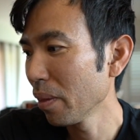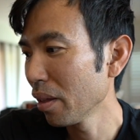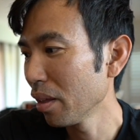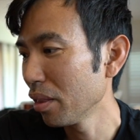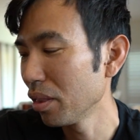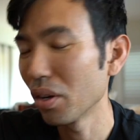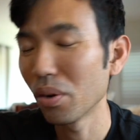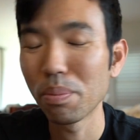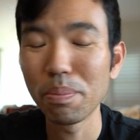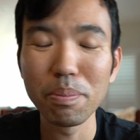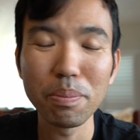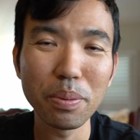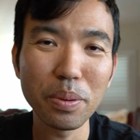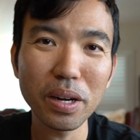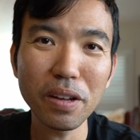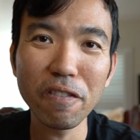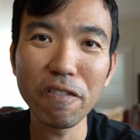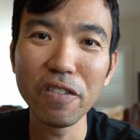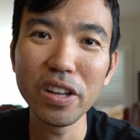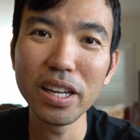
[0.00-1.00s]
they're
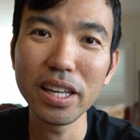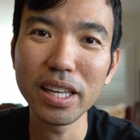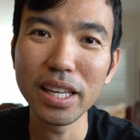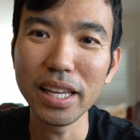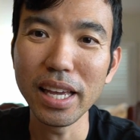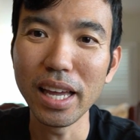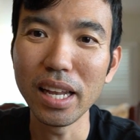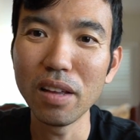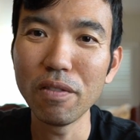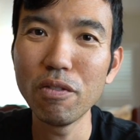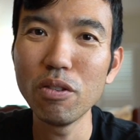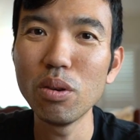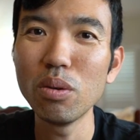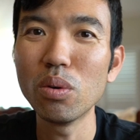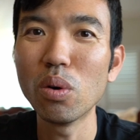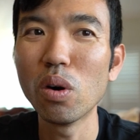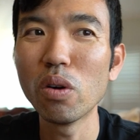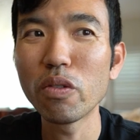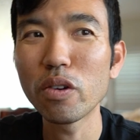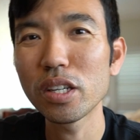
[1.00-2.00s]
pretty finicky, and if you
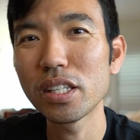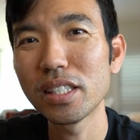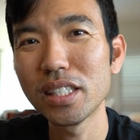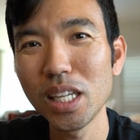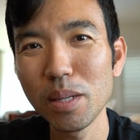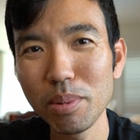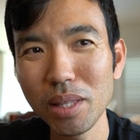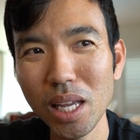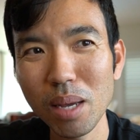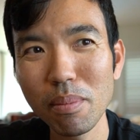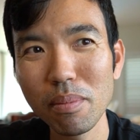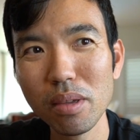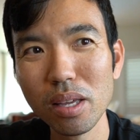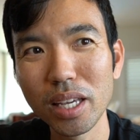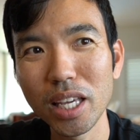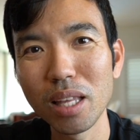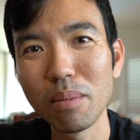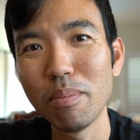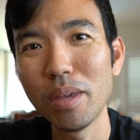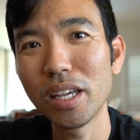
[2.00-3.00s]
oversteep them, you
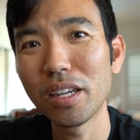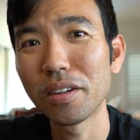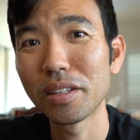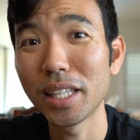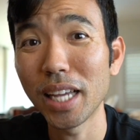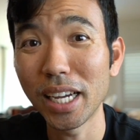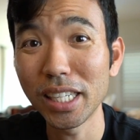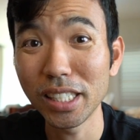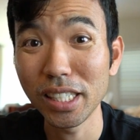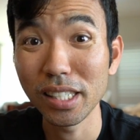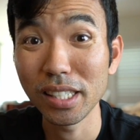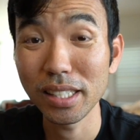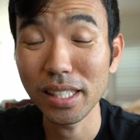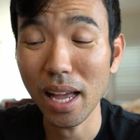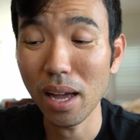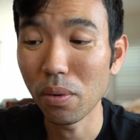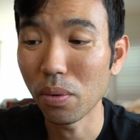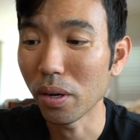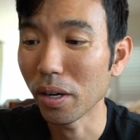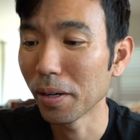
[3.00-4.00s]
can make your dashi
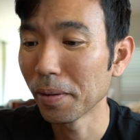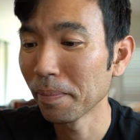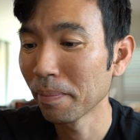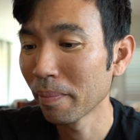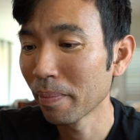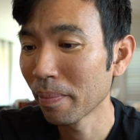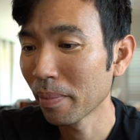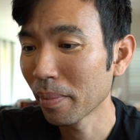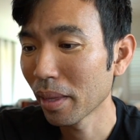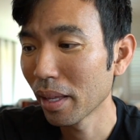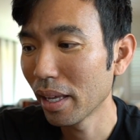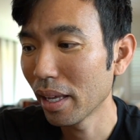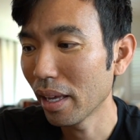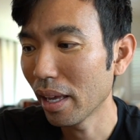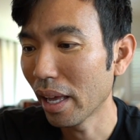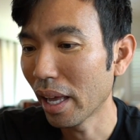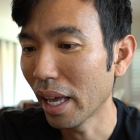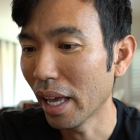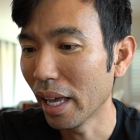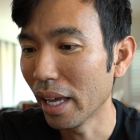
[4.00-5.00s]
sour.
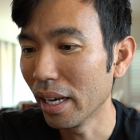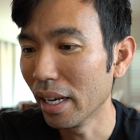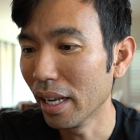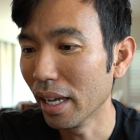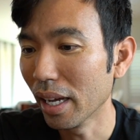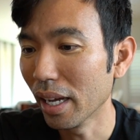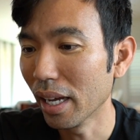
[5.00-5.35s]
And